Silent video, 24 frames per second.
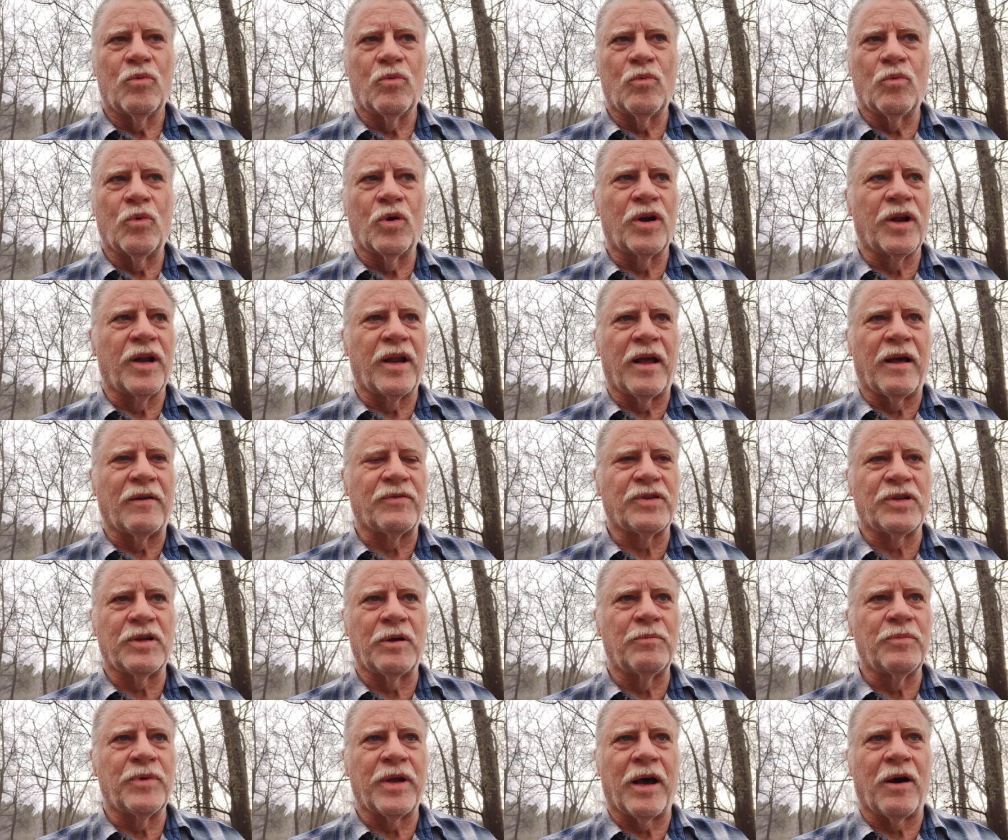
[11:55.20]
we're going to have
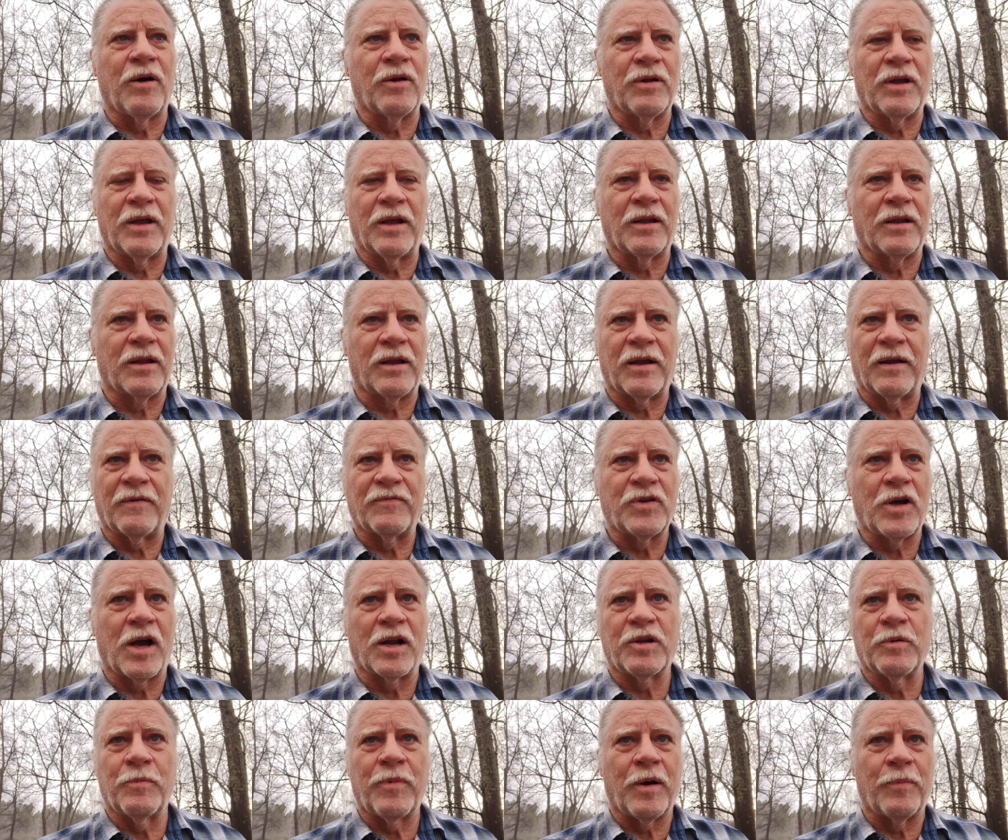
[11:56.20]
some doubt. Uh, I've
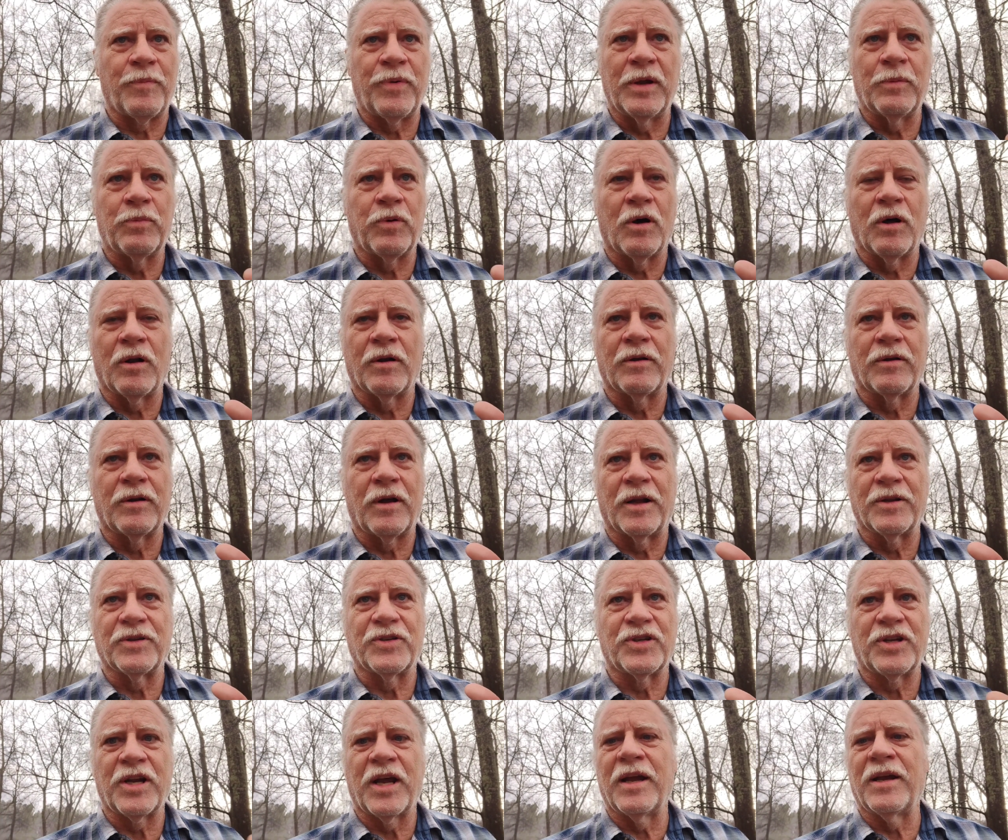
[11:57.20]
talked about people on,
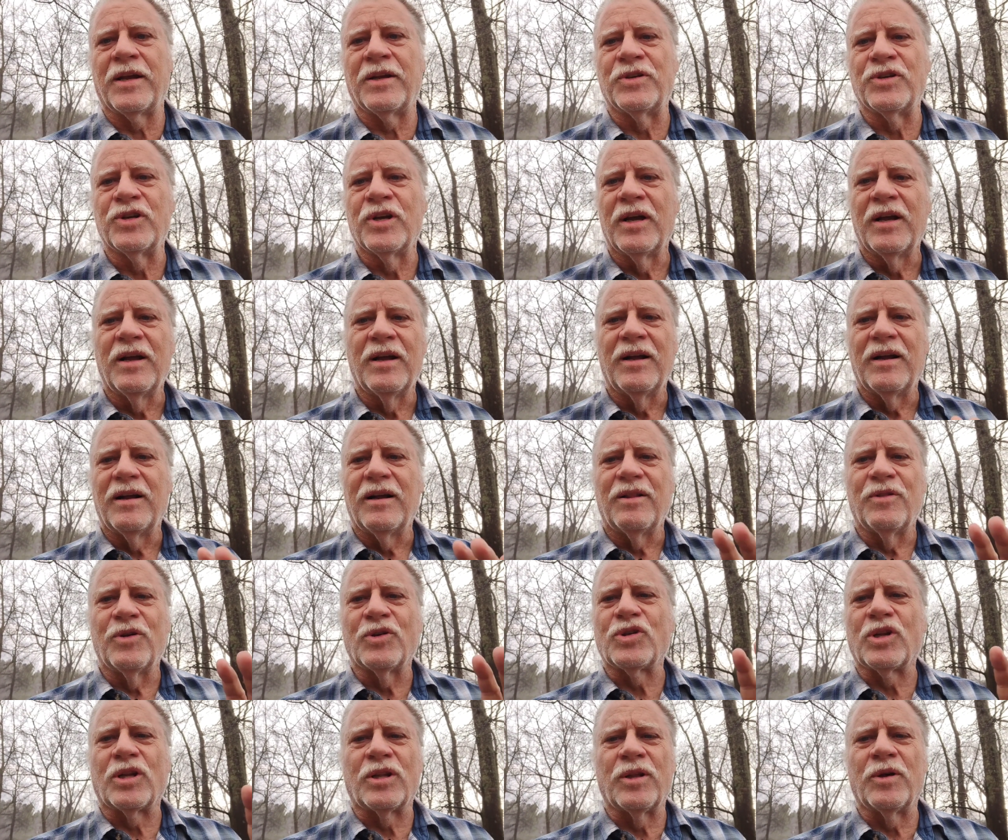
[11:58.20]
on stage.
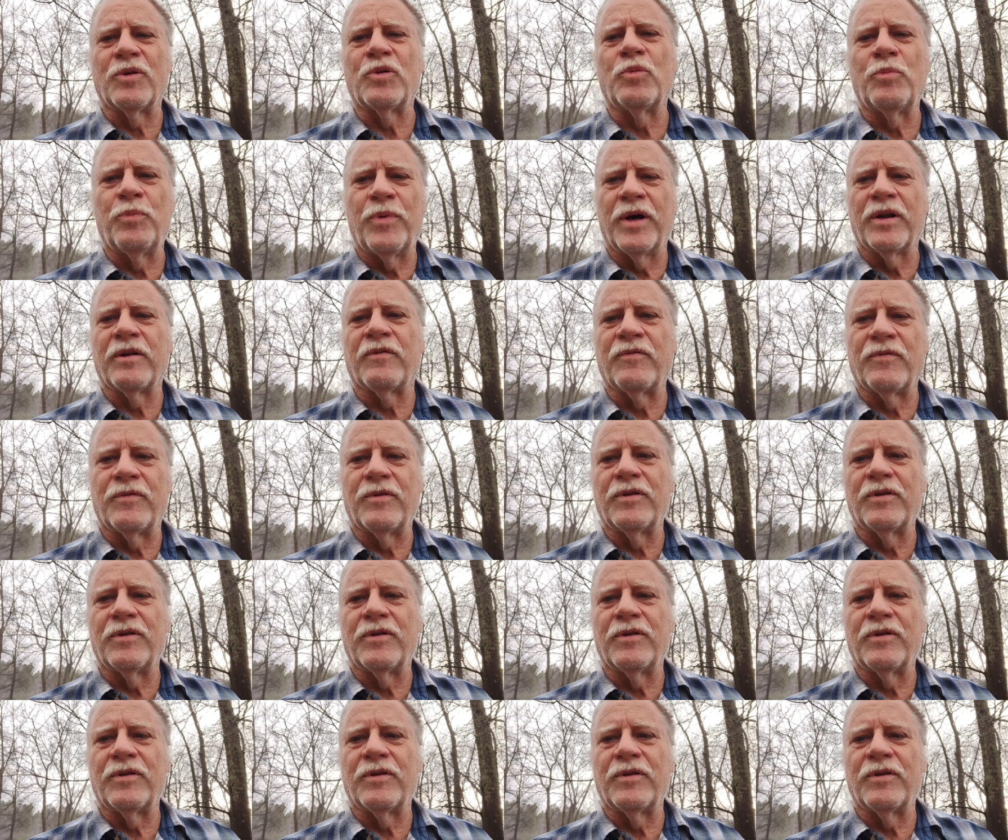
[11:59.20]
There's a little bit of